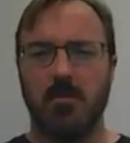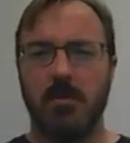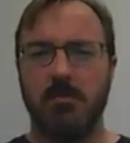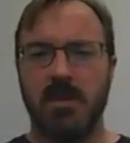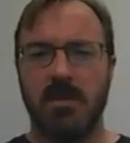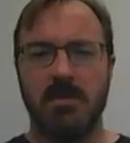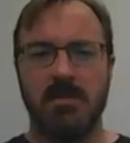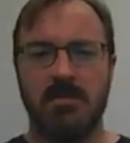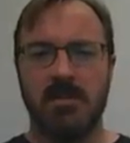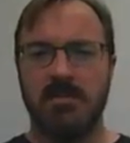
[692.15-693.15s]
1 minute
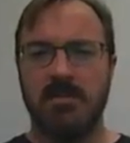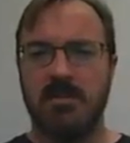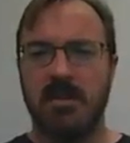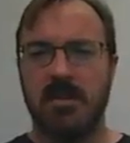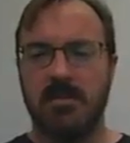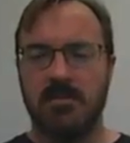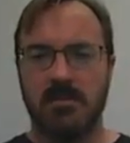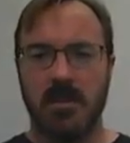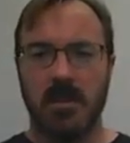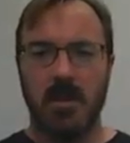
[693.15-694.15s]
is 60
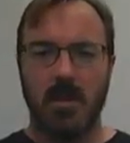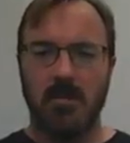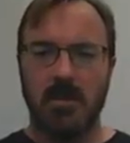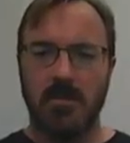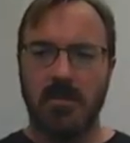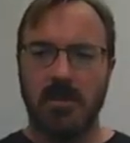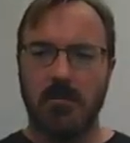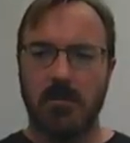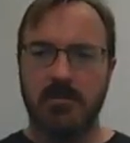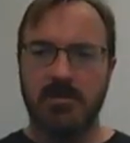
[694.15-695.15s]
seconds. Well, the
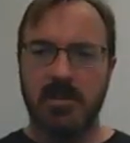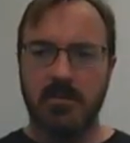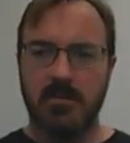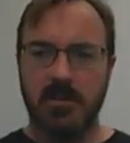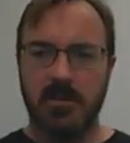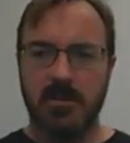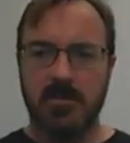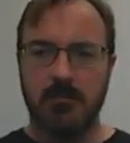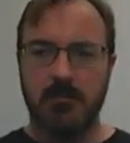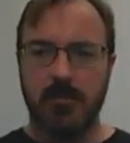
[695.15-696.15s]
number of sig figs